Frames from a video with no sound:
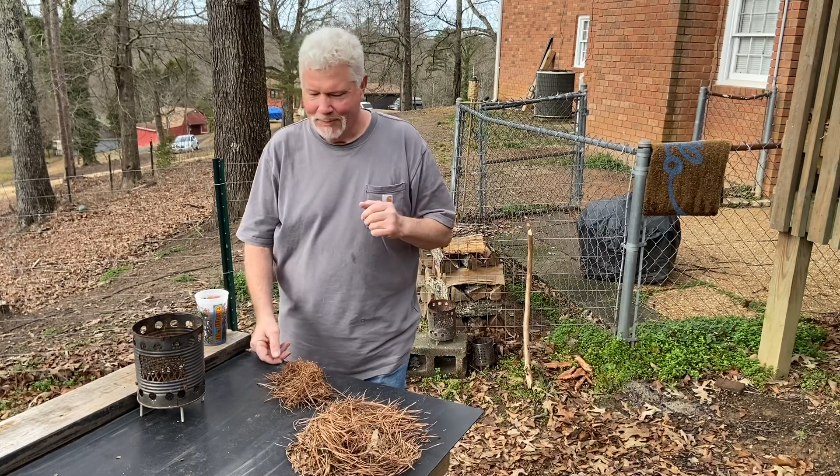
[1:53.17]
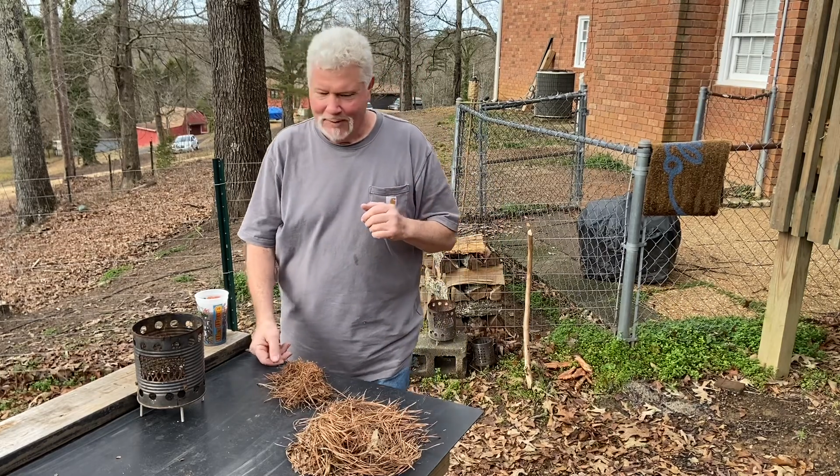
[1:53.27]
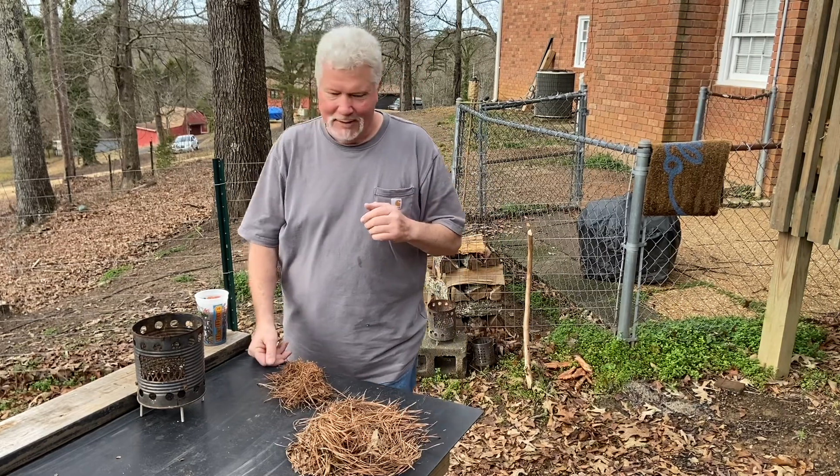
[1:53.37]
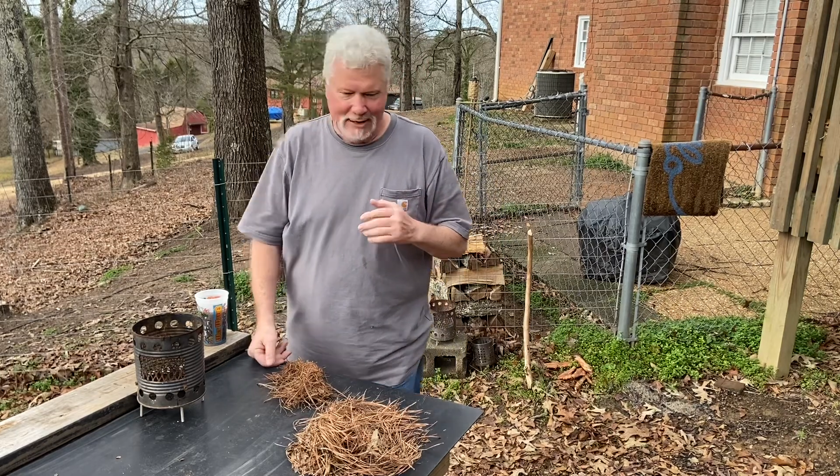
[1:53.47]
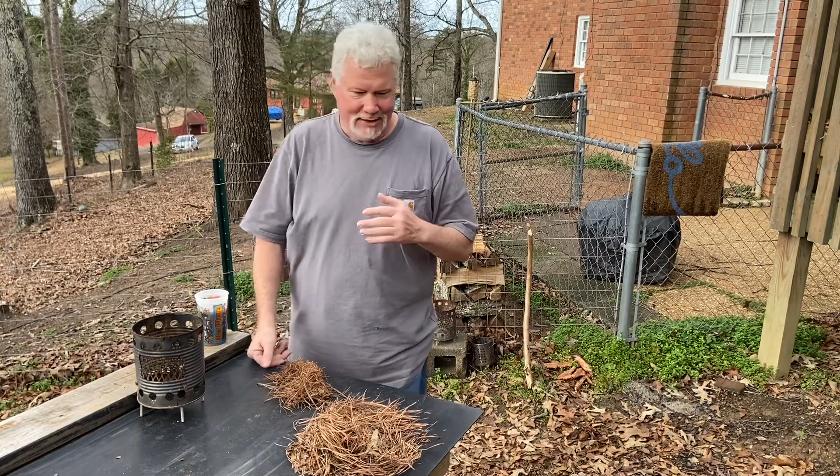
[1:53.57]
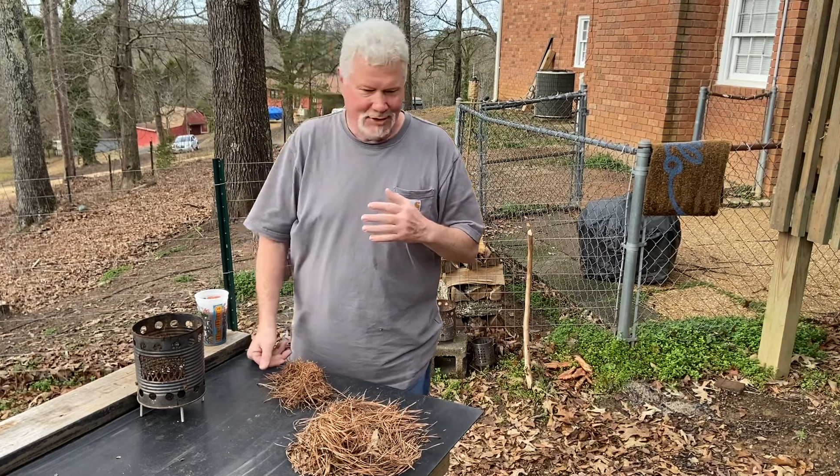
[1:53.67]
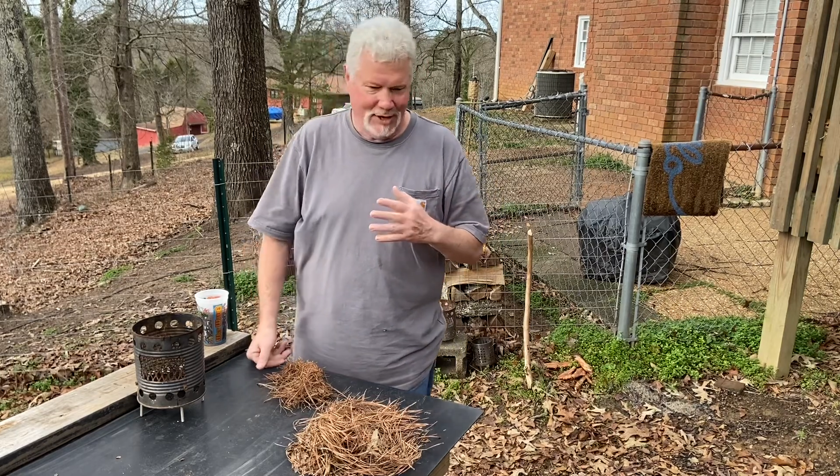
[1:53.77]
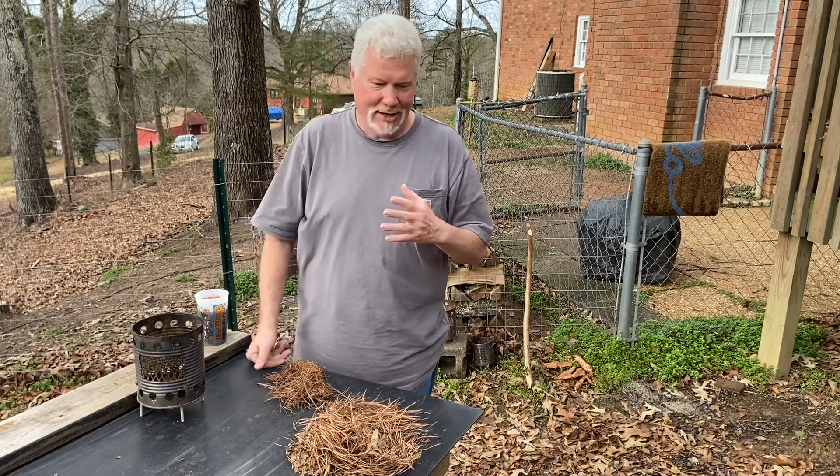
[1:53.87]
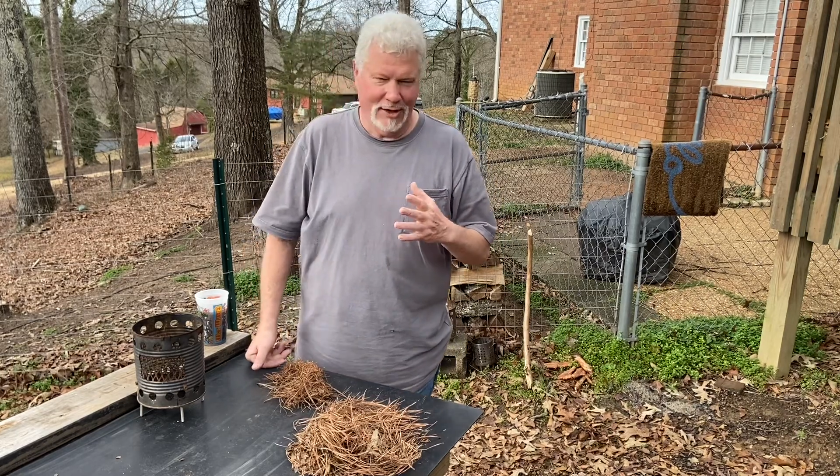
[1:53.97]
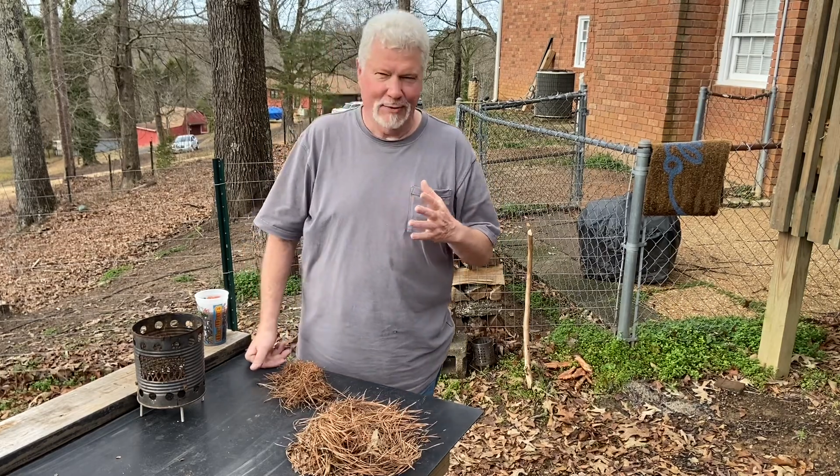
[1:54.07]
I
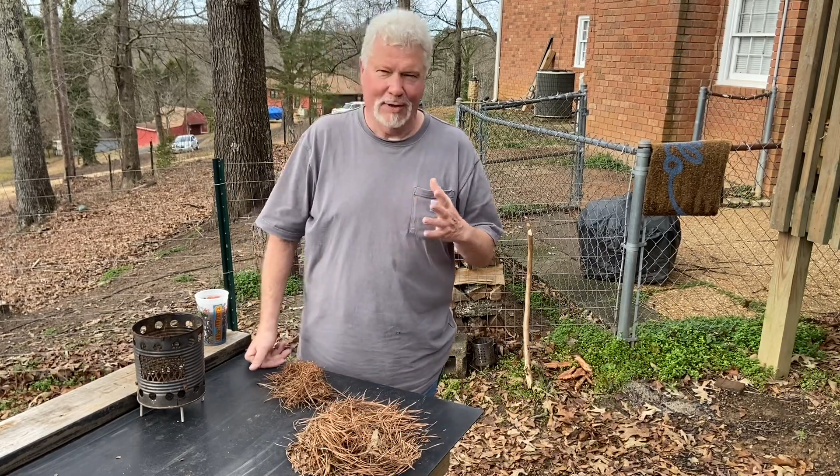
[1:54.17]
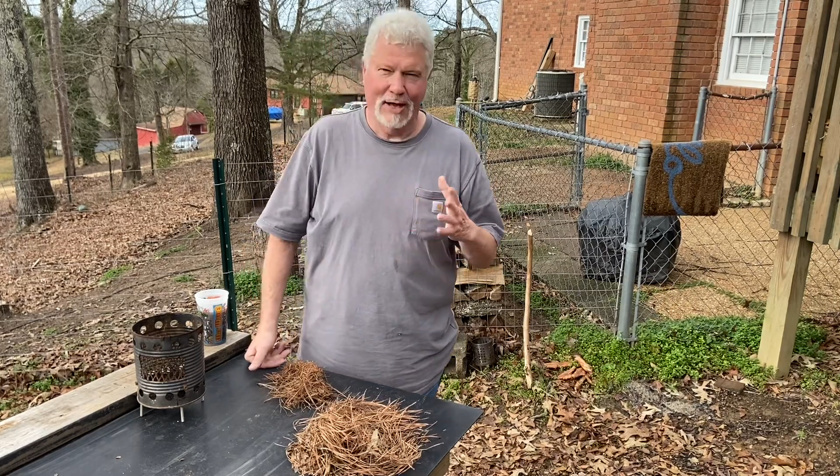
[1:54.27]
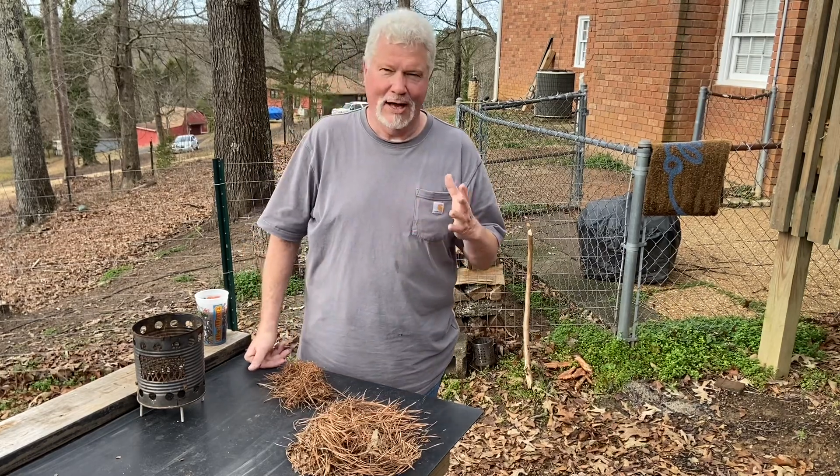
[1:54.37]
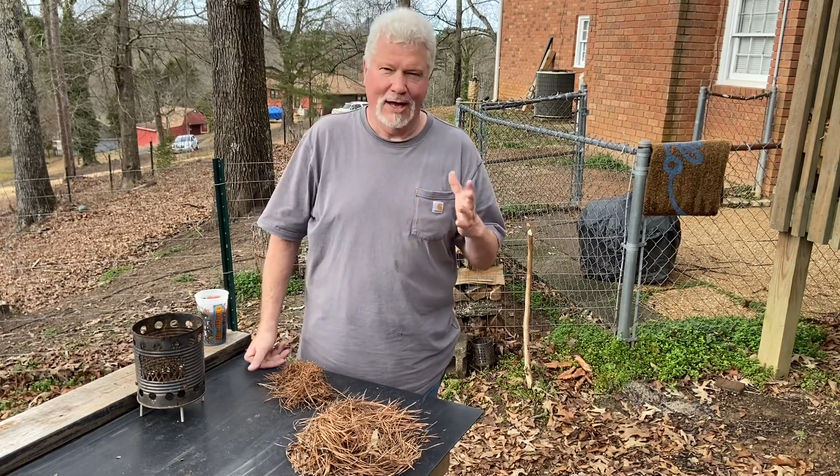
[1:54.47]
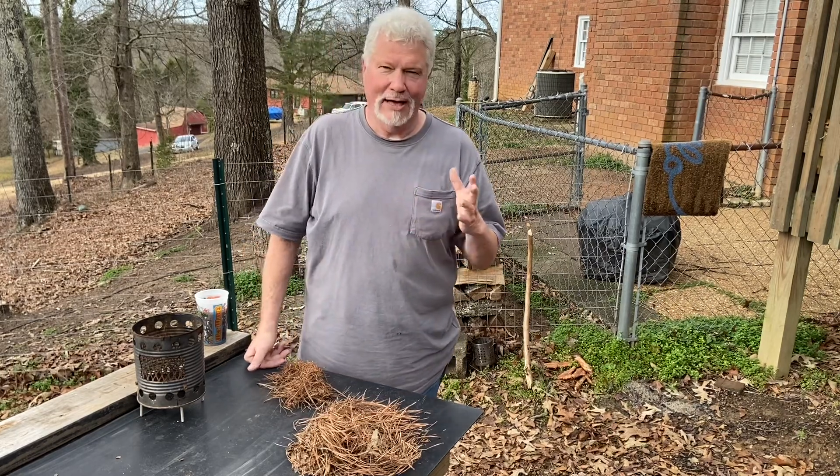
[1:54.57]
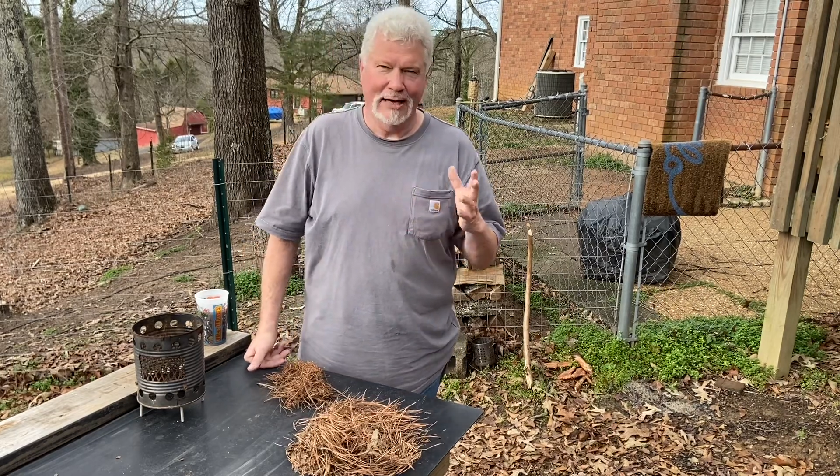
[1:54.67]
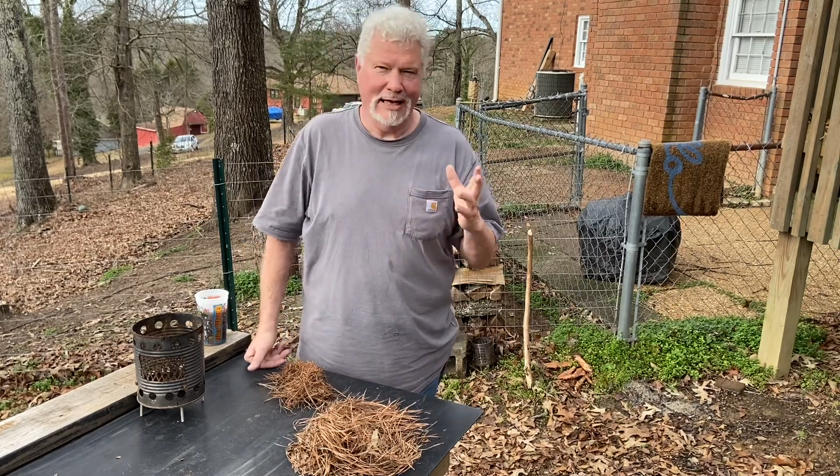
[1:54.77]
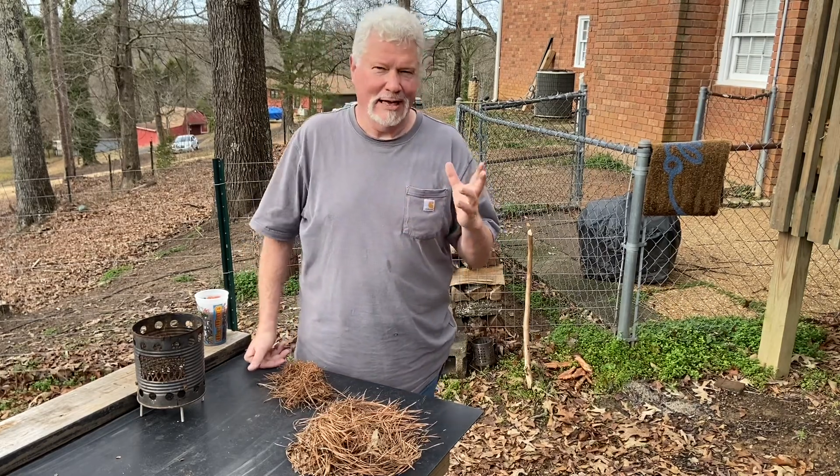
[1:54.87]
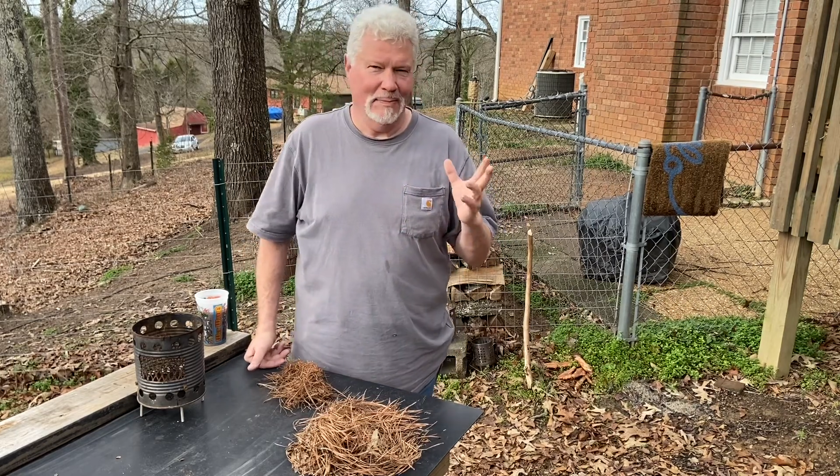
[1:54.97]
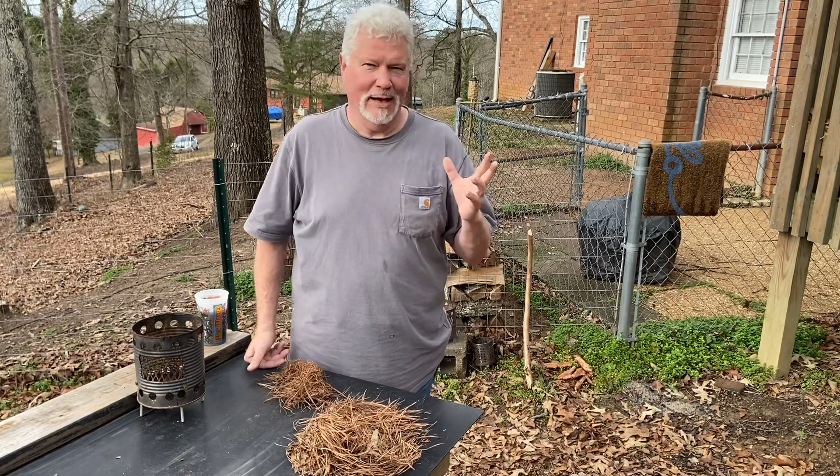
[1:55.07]
check online,
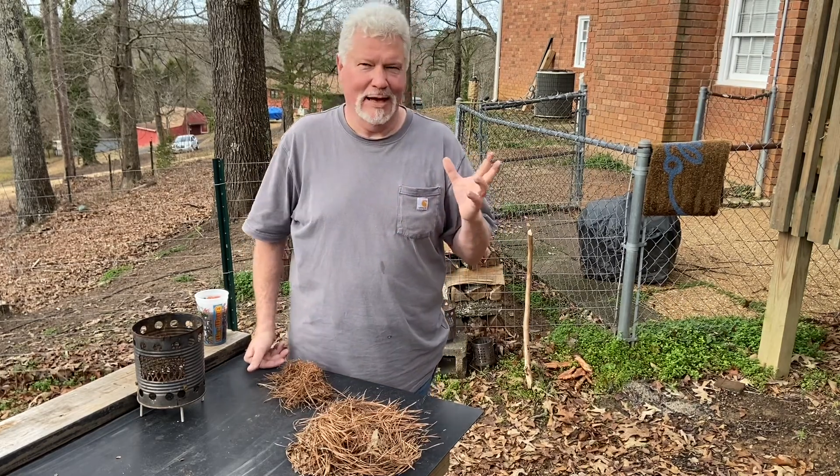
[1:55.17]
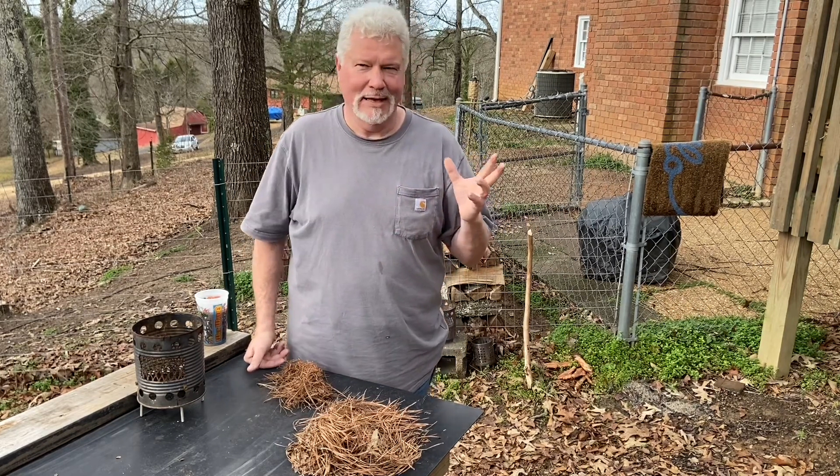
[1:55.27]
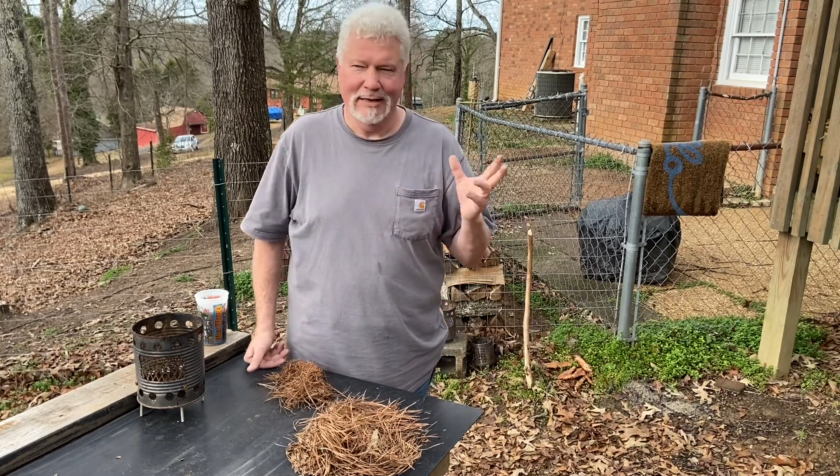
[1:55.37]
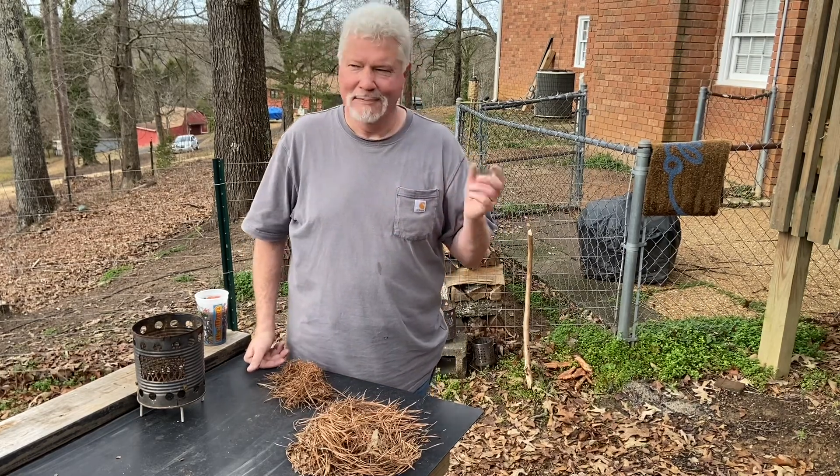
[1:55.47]
eBay.